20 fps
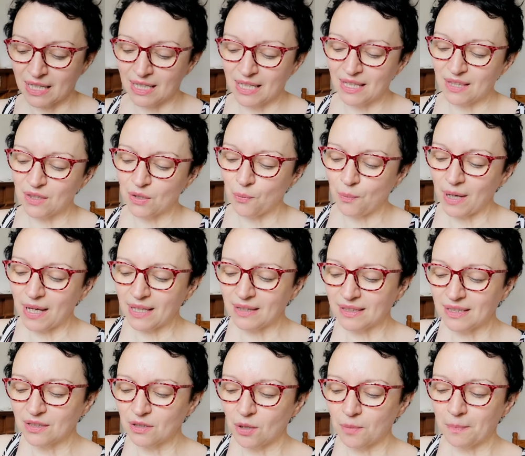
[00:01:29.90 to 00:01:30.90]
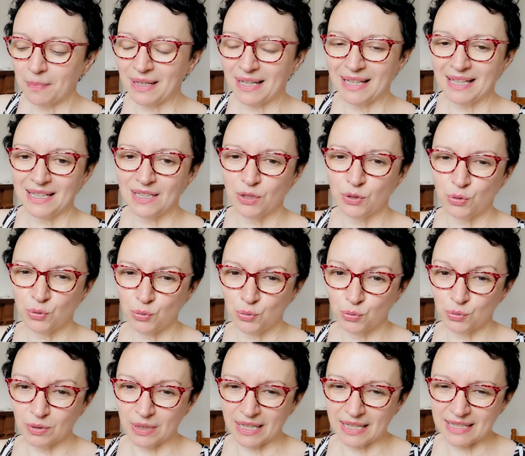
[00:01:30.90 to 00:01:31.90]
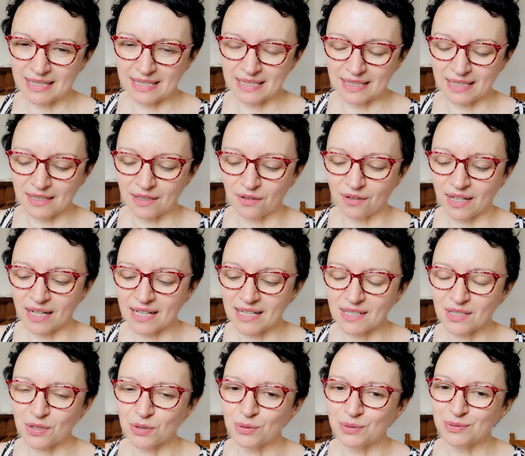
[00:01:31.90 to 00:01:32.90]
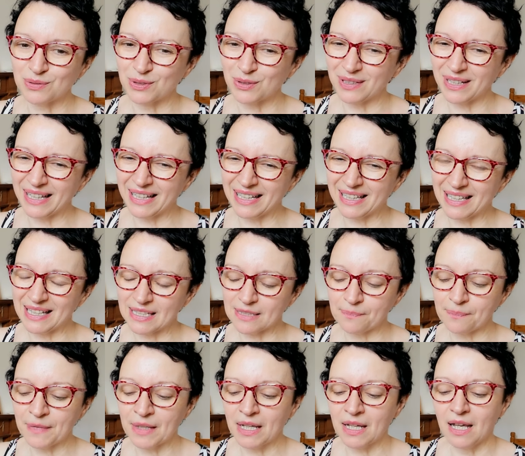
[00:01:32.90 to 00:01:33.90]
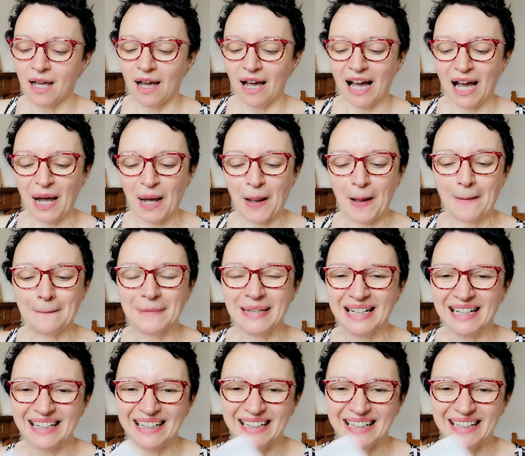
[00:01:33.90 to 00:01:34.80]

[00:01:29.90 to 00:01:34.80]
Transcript: either way they're not playing cool i think okay so don't like it um,